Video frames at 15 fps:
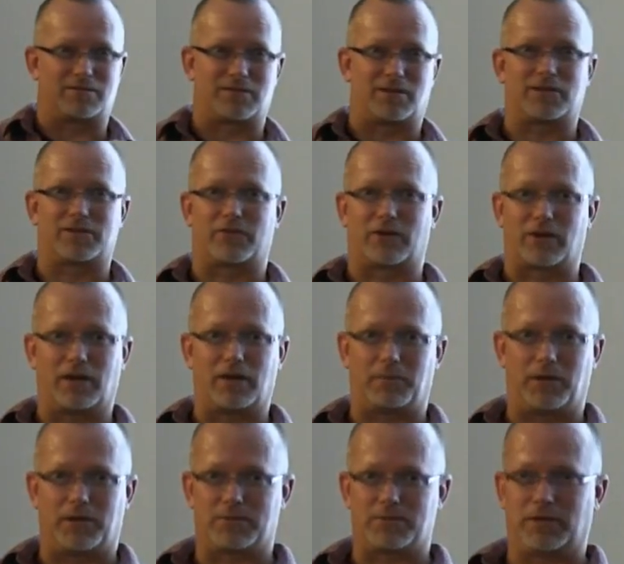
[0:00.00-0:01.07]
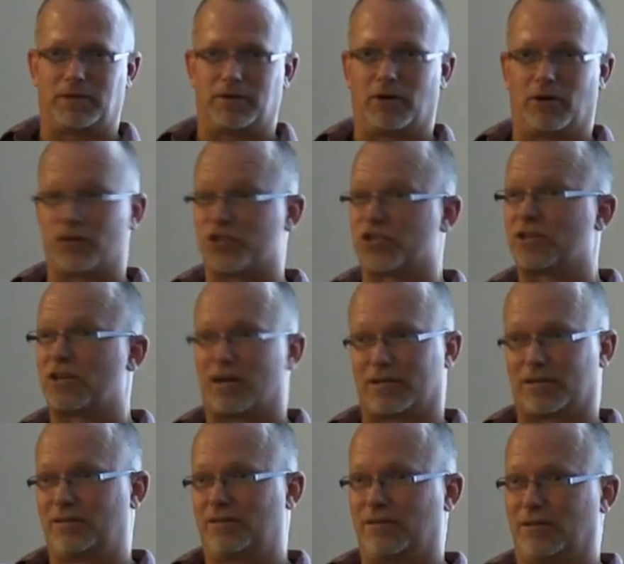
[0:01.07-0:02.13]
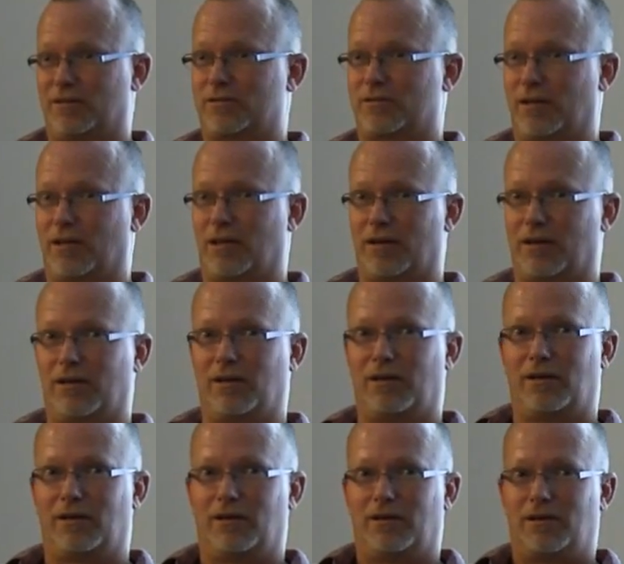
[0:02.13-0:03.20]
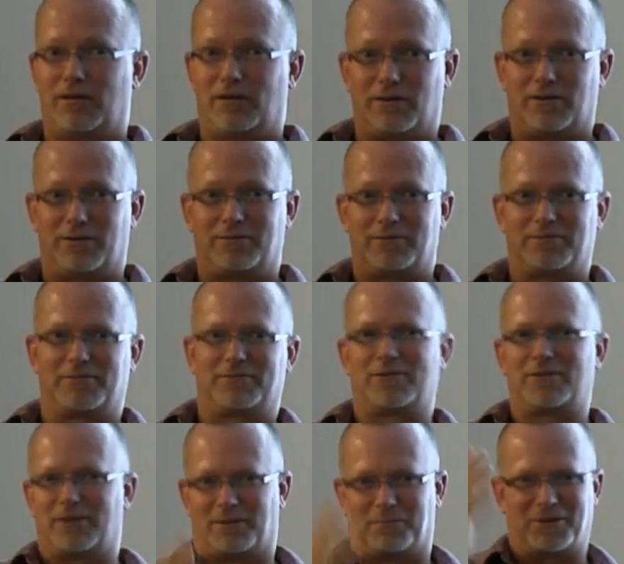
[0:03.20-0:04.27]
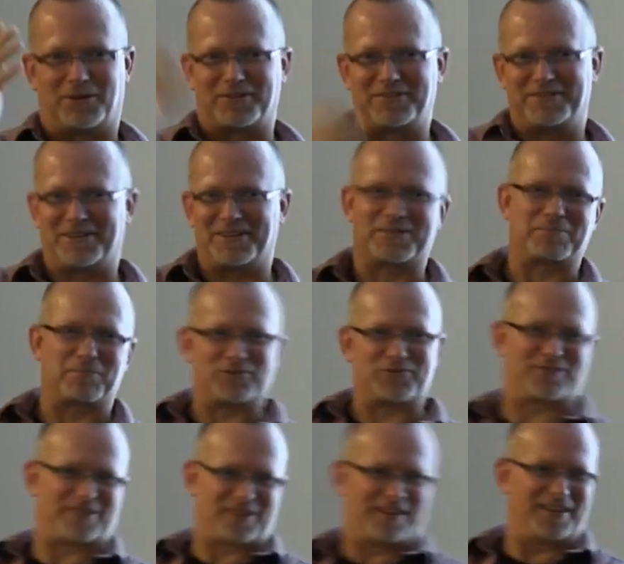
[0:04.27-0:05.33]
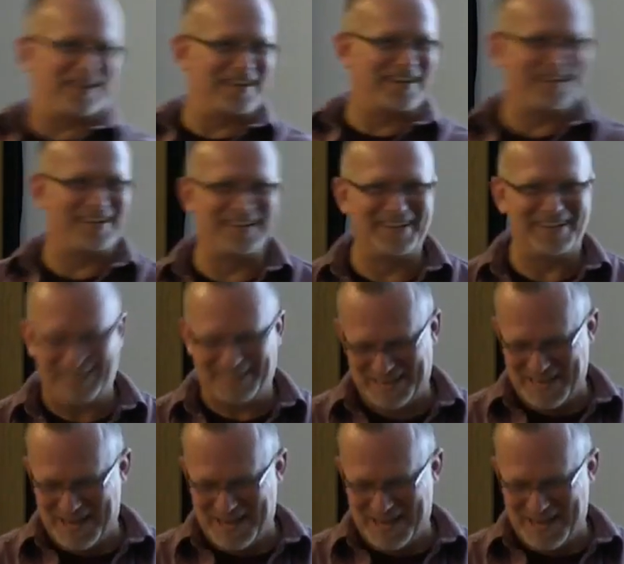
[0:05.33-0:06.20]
sucks for CakePHP, or sucked, let's say that. Shut up, Mark, you're not supposed to say that.